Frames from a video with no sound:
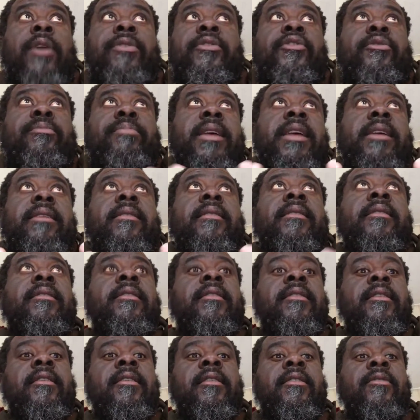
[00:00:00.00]
whether it be.
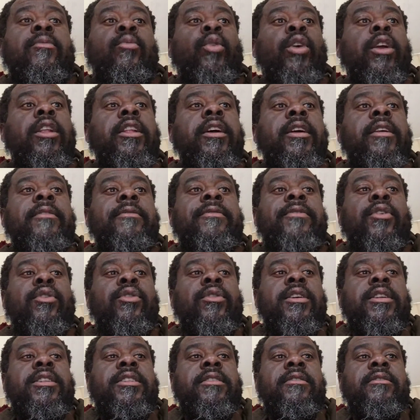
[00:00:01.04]
We're looking
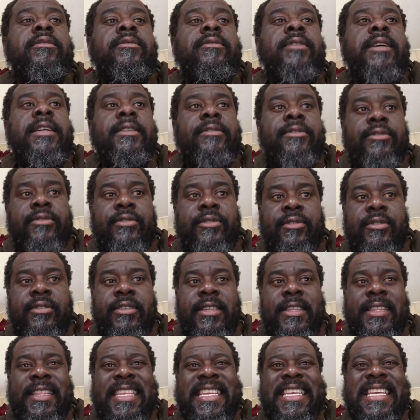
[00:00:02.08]
forward to
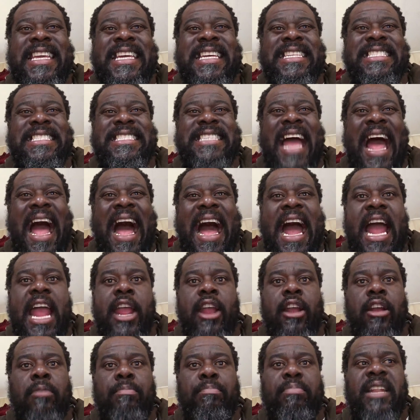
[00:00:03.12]
introducing the
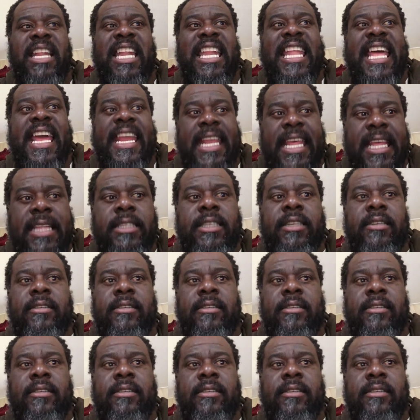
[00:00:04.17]
entire planet